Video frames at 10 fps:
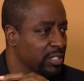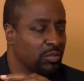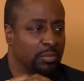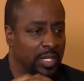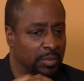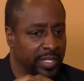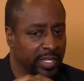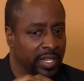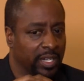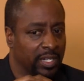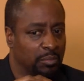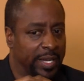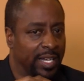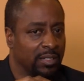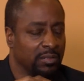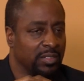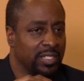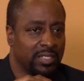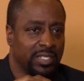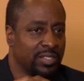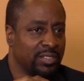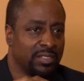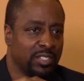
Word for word: general public, about this,